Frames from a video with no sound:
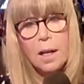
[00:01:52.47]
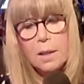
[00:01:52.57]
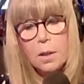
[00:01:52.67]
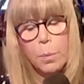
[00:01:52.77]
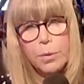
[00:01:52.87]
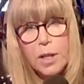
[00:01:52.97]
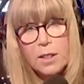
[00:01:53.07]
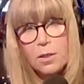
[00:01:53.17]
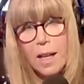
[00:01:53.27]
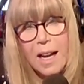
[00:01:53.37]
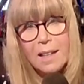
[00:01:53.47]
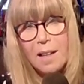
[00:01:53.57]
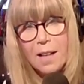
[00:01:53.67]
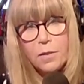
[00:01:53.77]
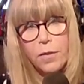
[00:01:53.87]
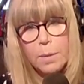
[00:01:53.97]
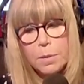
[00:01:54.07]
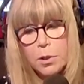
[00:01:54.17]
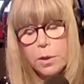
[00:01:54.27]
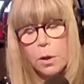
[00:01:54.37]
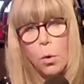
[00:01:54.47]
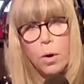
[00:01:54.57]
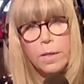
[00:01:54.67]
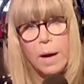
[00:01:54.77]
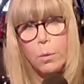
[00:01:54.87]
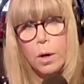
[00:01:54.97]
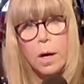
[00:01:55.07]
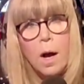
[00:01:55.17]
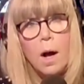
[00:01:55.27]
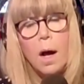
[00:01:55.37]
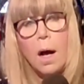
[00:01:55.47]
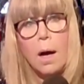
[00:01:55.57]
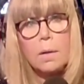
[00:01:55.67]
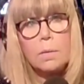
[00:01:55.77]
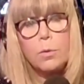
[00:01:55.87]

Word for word: uh, you know, protection that had classified material or that were uh,